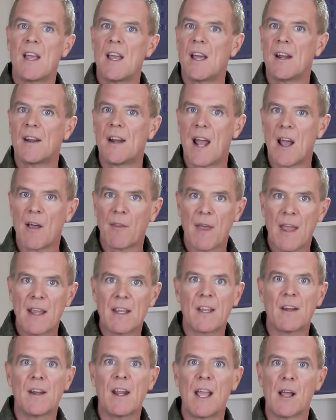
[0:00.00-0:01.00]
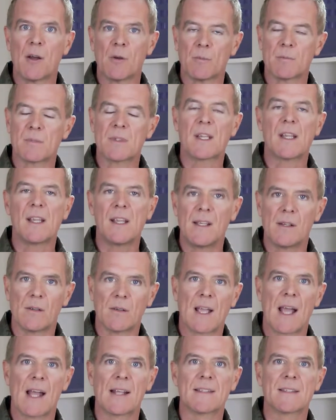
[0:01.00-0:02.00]
and how they can help to heal
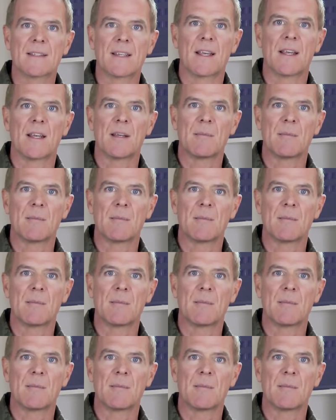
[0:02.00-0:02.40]
cancer.